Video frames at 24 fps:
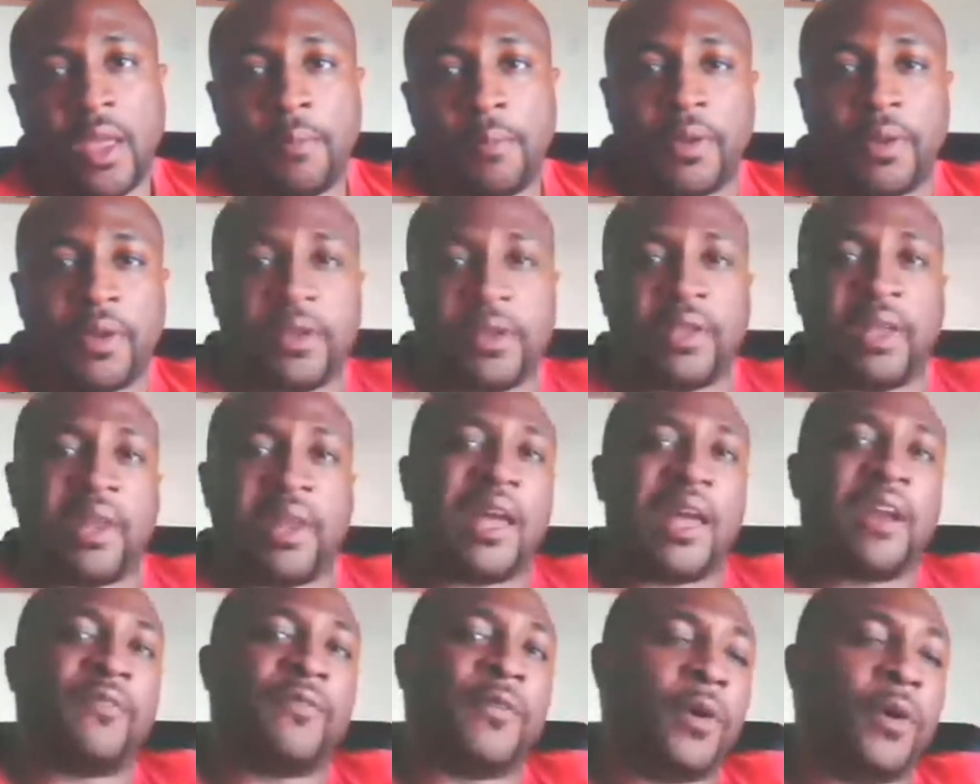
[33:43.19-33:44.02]
Because a
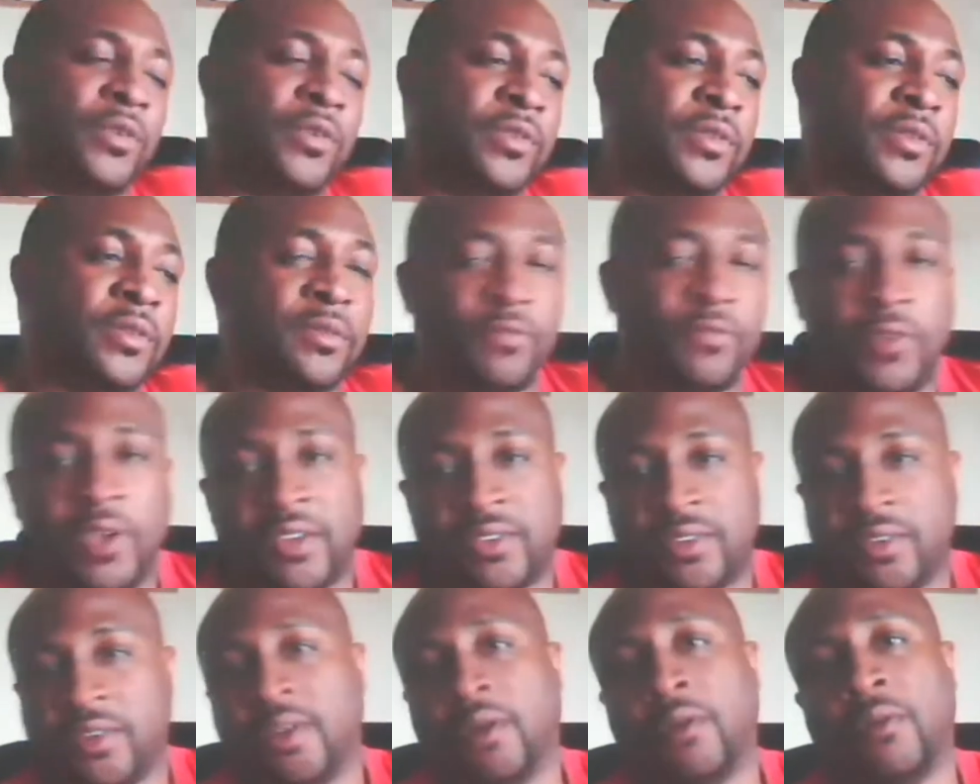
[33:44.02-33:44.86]
lot of folks'
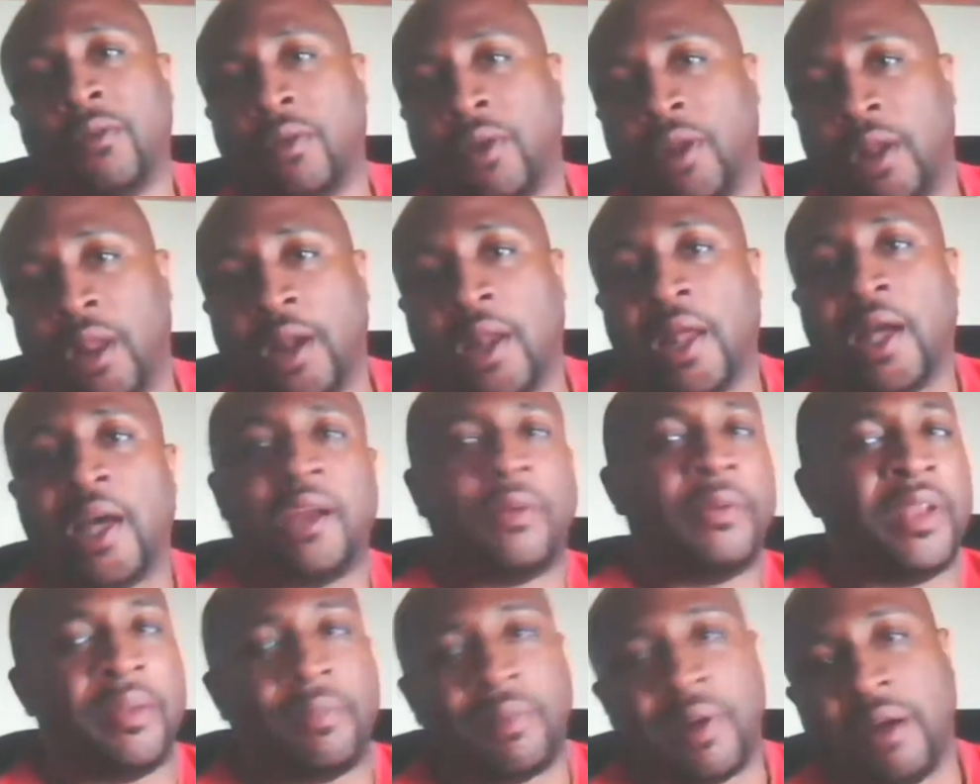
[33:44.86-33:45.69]
vision don't align
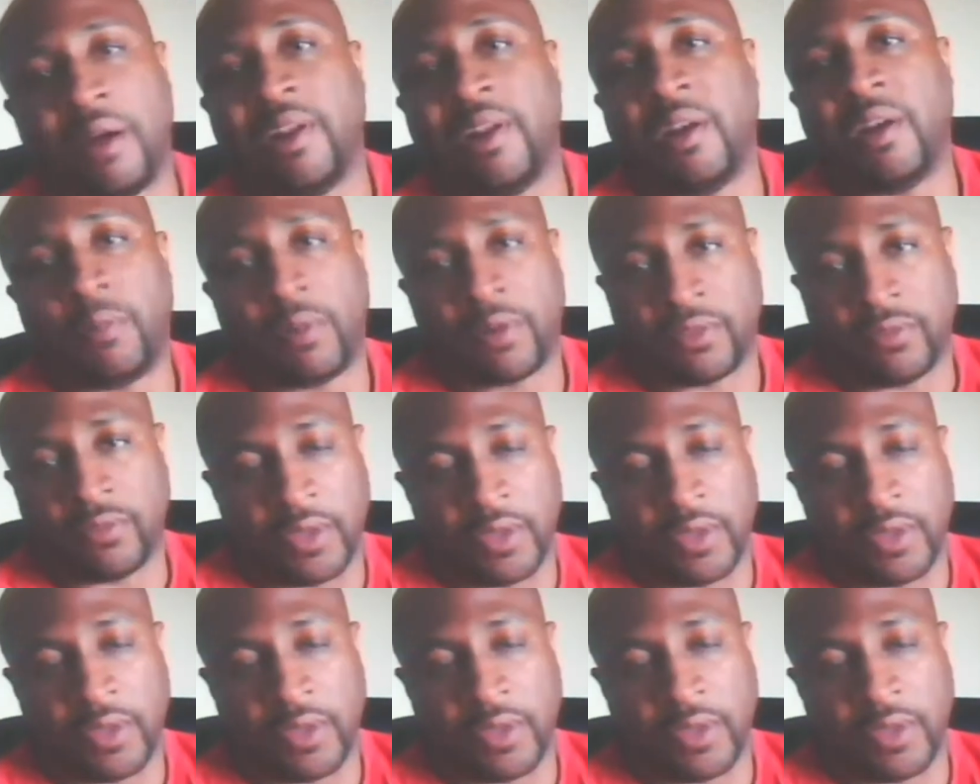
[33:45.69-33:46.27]
with Empower Network's